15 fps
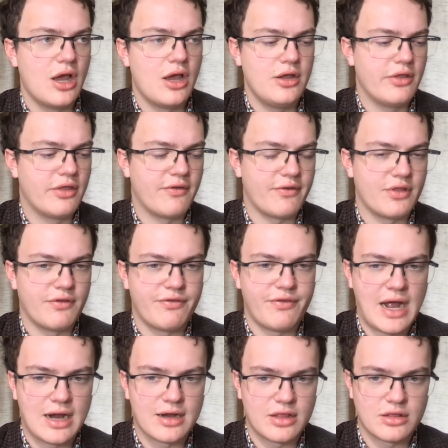you know, the, the
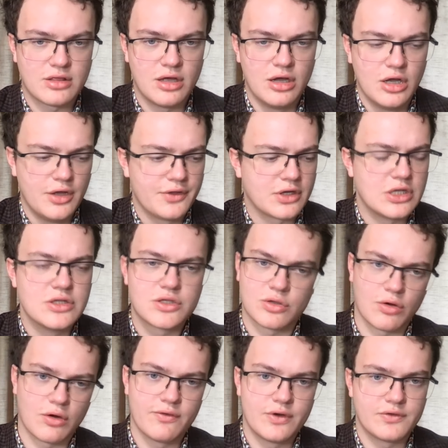fact that the
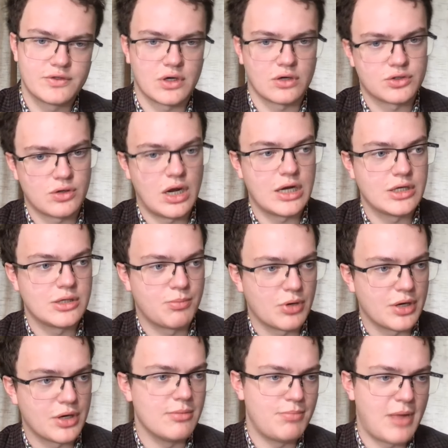Conservatives are trying to
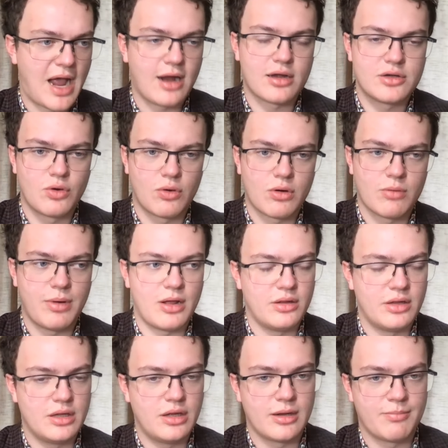bring in backdoor
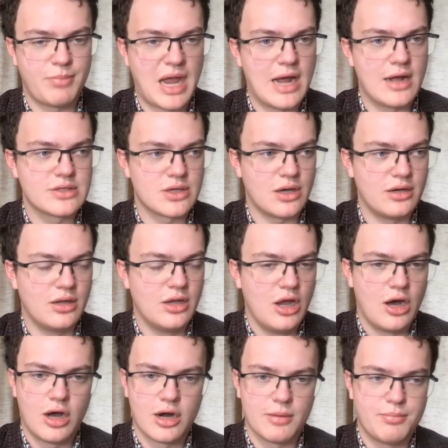like bans on,
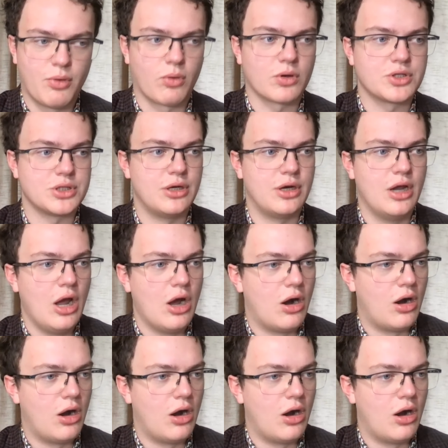on abortion.